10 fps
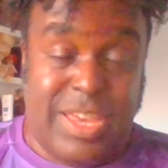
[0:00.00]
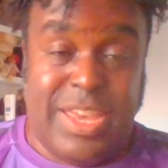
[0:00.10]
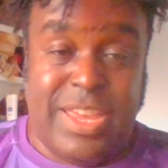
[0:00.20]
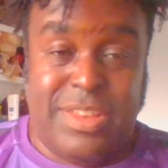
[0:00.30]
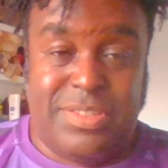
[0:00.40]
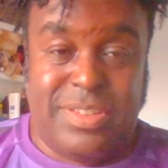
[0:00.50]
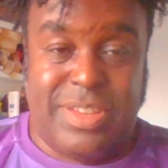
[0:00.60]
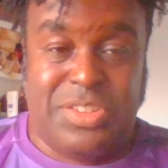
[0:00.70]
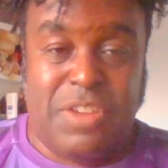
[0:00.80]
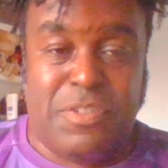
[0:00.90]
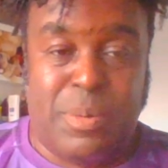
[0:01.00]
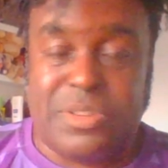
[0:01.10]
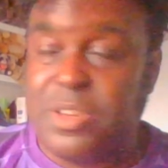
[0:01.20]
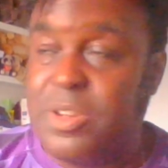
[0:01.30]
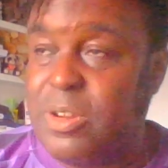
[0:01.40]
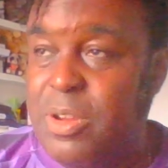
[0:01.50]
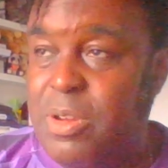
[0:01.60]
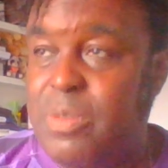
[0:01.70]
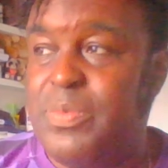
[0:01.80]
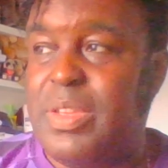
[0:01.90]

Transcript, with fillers: and as you know, for Postecoglou,